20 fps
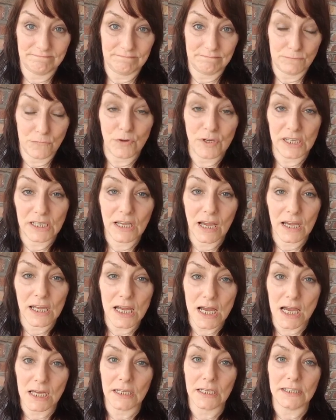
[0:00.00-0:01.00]
Marie
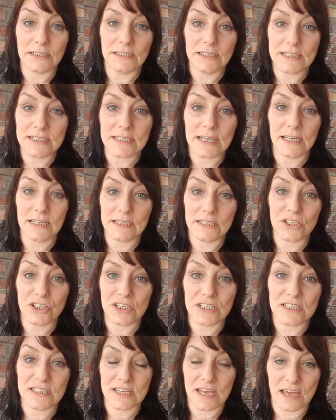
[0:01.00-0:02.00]
Kayali is saying that
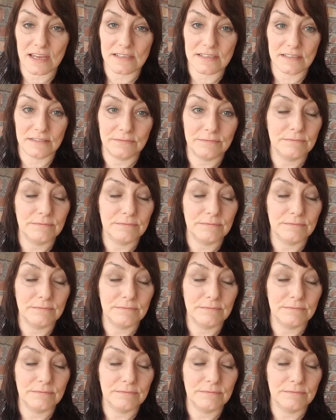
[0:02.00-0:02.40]
she's dead.